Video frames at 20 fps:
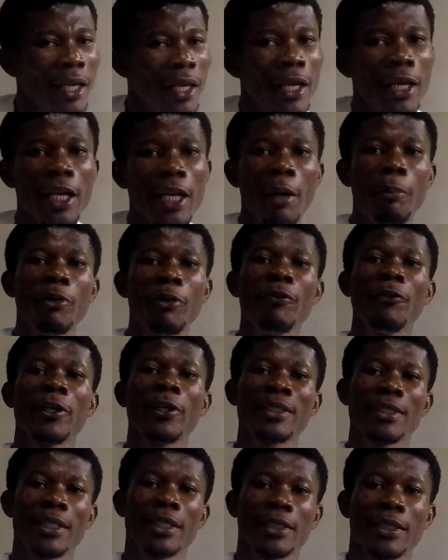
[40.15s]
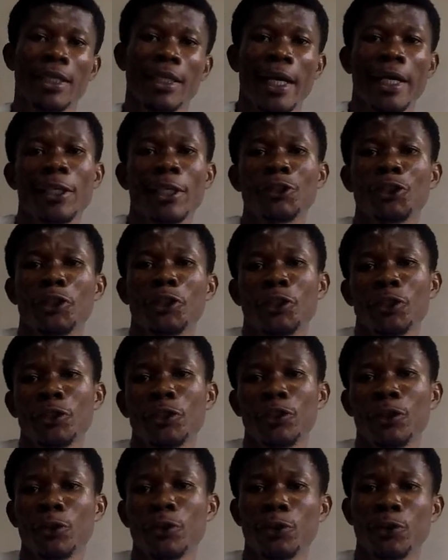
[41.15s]
In our previous session, I introduced
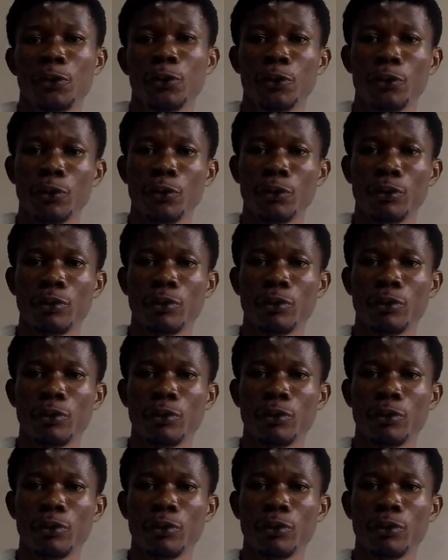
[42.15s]
you to